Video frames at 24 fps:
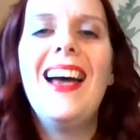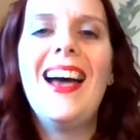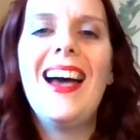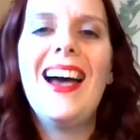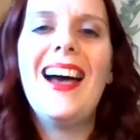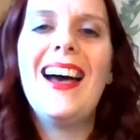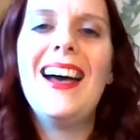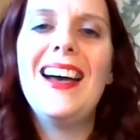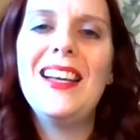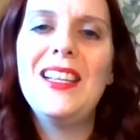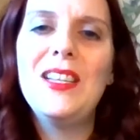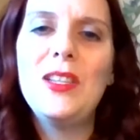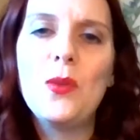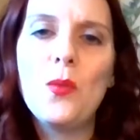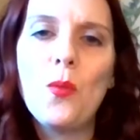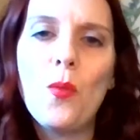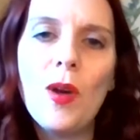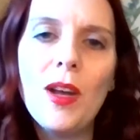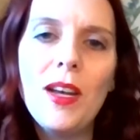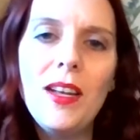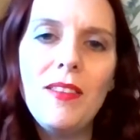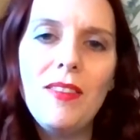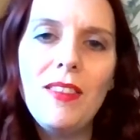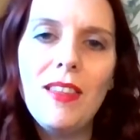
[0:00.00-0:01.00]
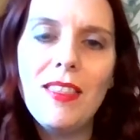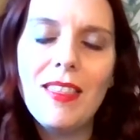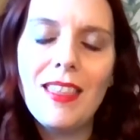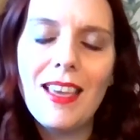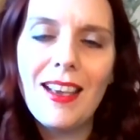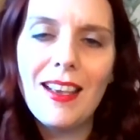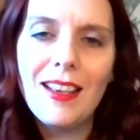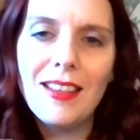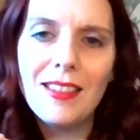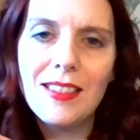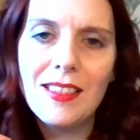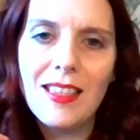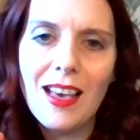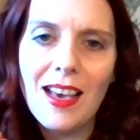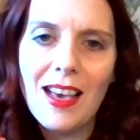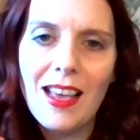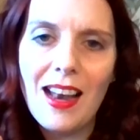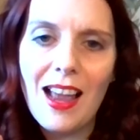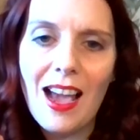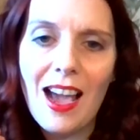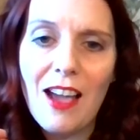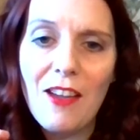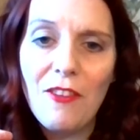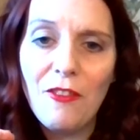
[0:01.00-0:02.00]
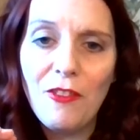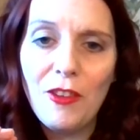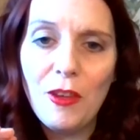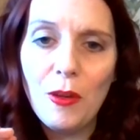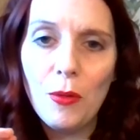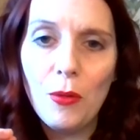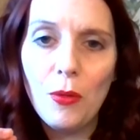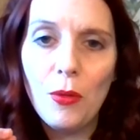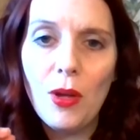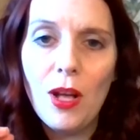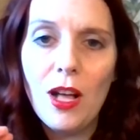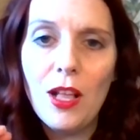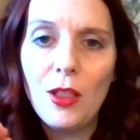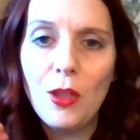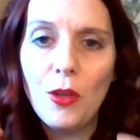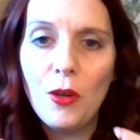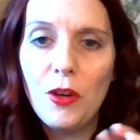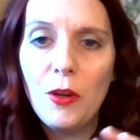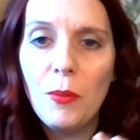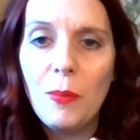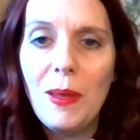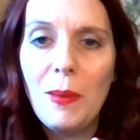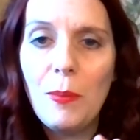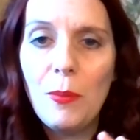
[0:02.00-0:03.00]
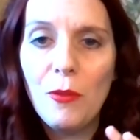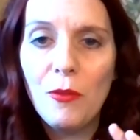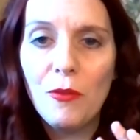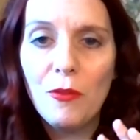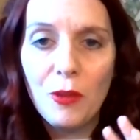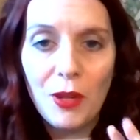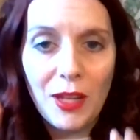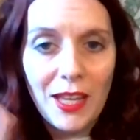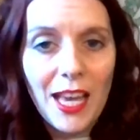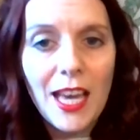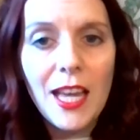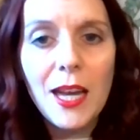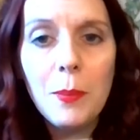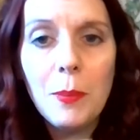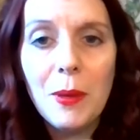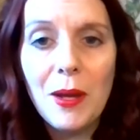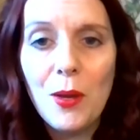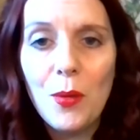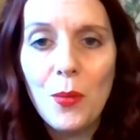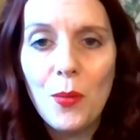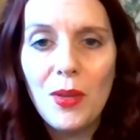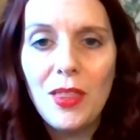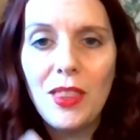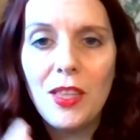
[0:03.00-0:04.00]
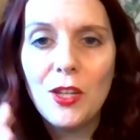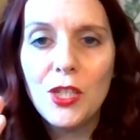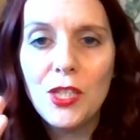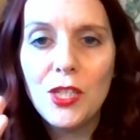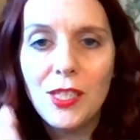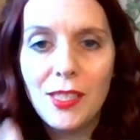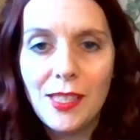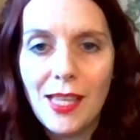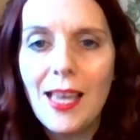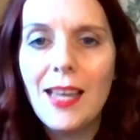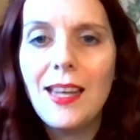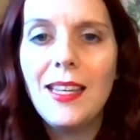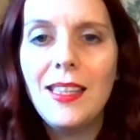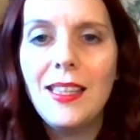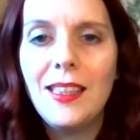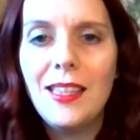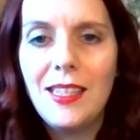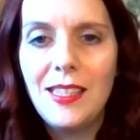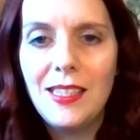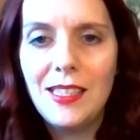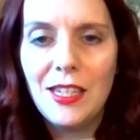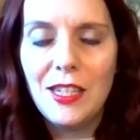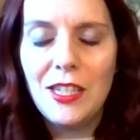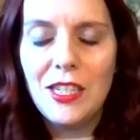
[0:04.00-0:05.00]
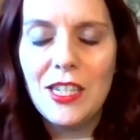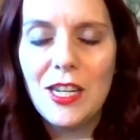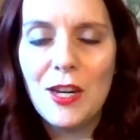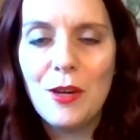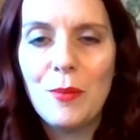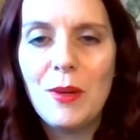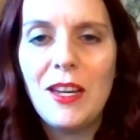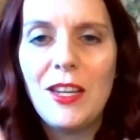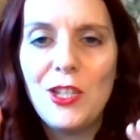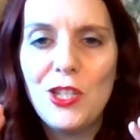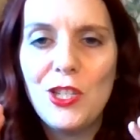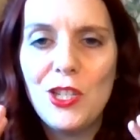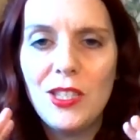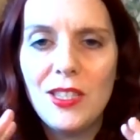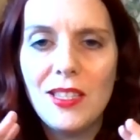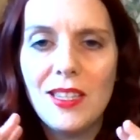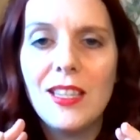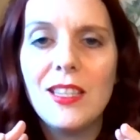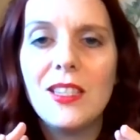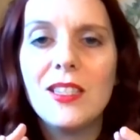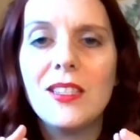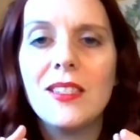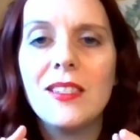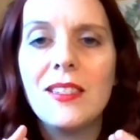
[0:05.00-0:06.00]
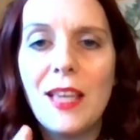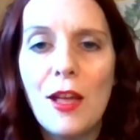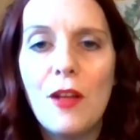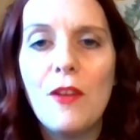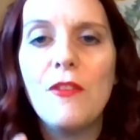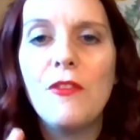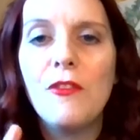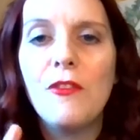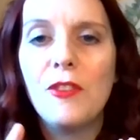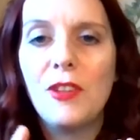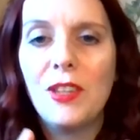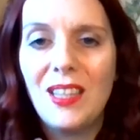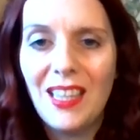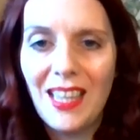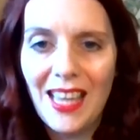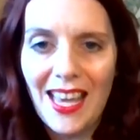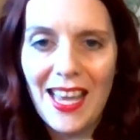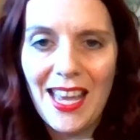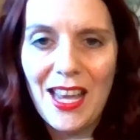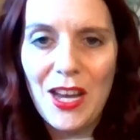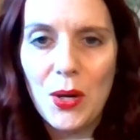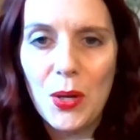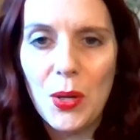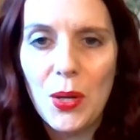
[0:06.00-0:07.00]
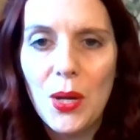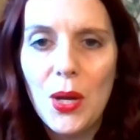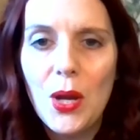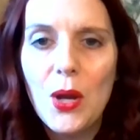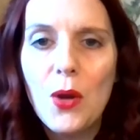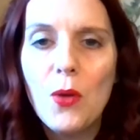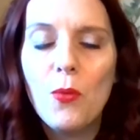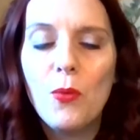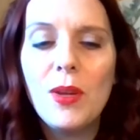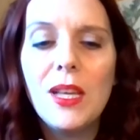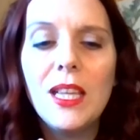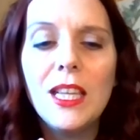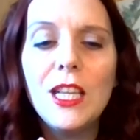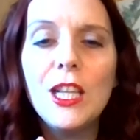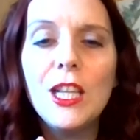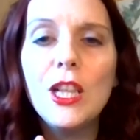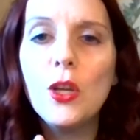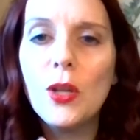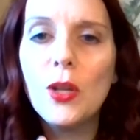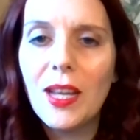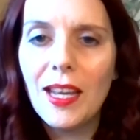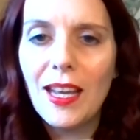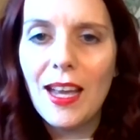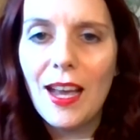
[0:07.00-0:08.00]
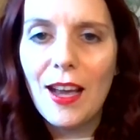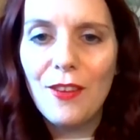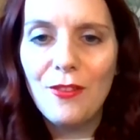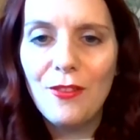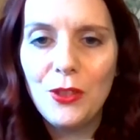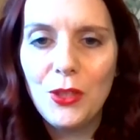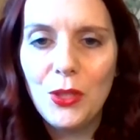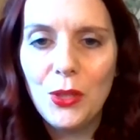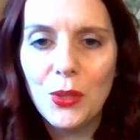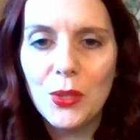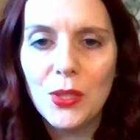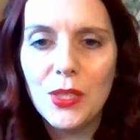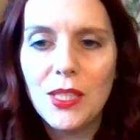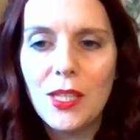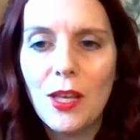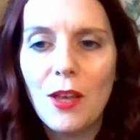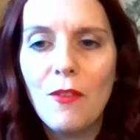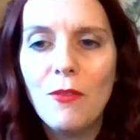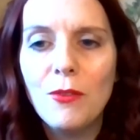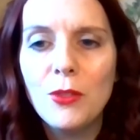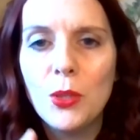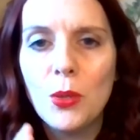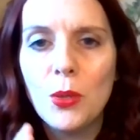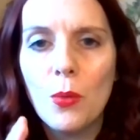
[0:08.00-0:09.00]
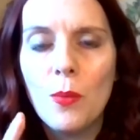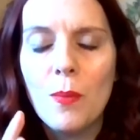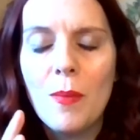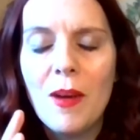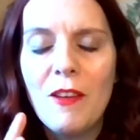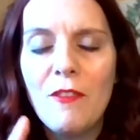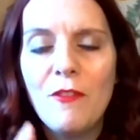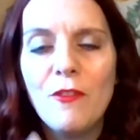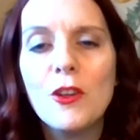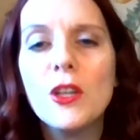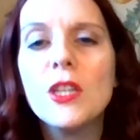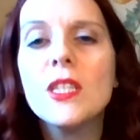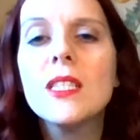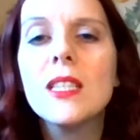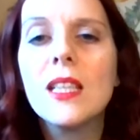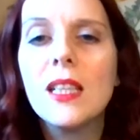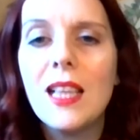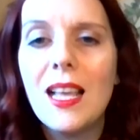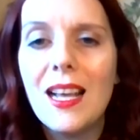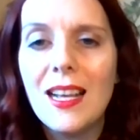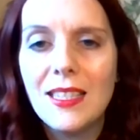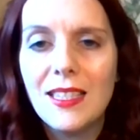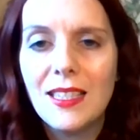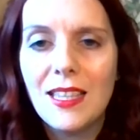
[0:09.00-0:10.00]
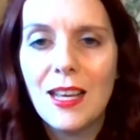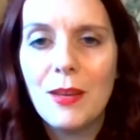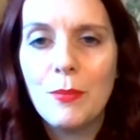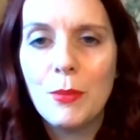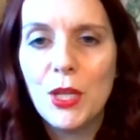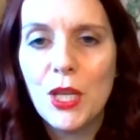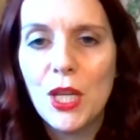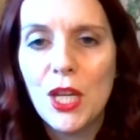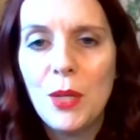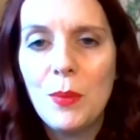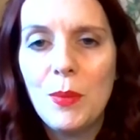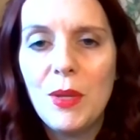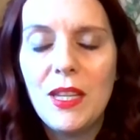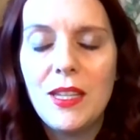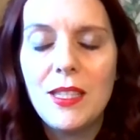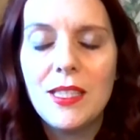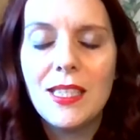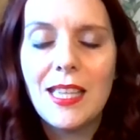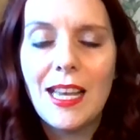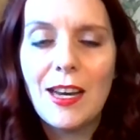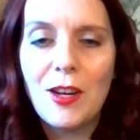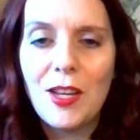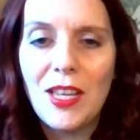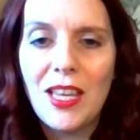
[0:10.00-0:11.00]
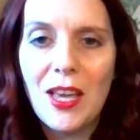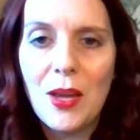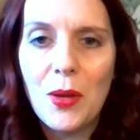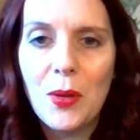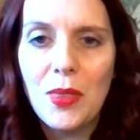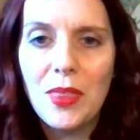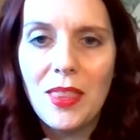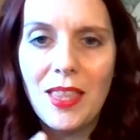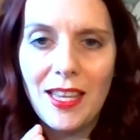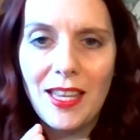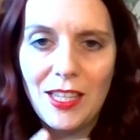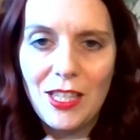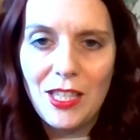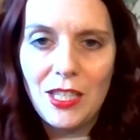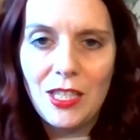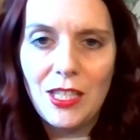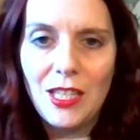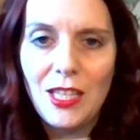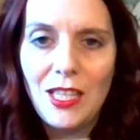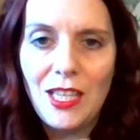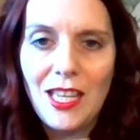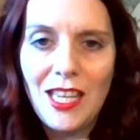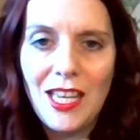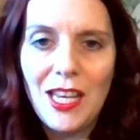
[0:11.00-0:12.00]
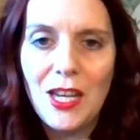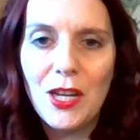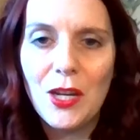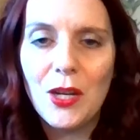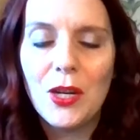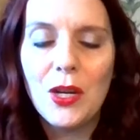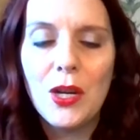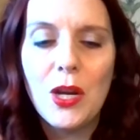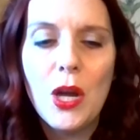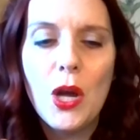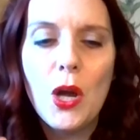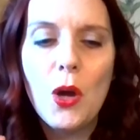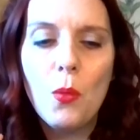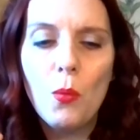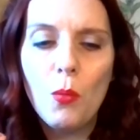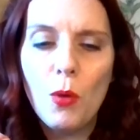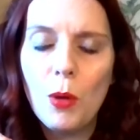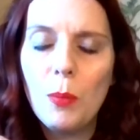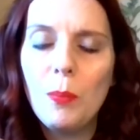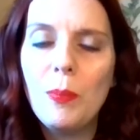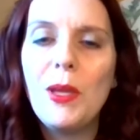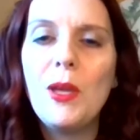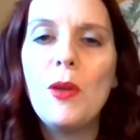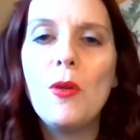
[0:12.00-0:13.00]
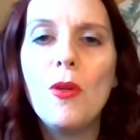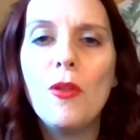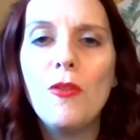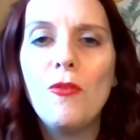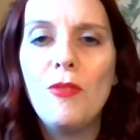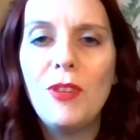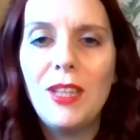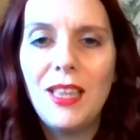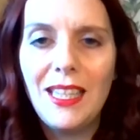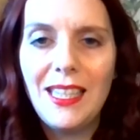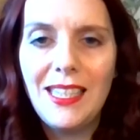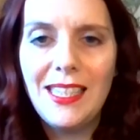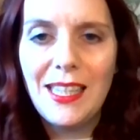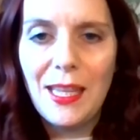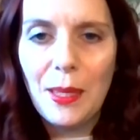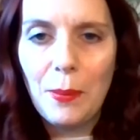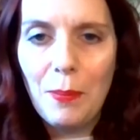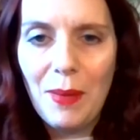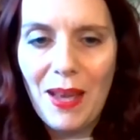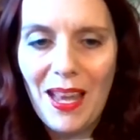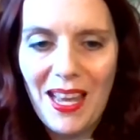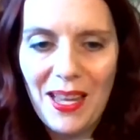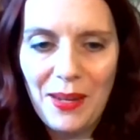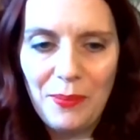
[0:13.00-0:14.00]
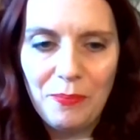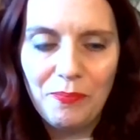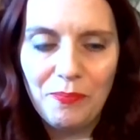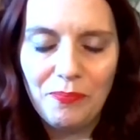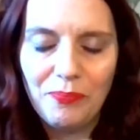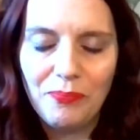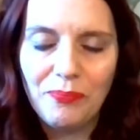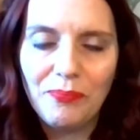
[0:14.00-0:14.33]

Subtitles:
And one of the things that I feel a lot of people forget about when they're setting these determinations is self-care, really looking after yourself. So my first class that I'm going to be setting out this year will be on releasing pain.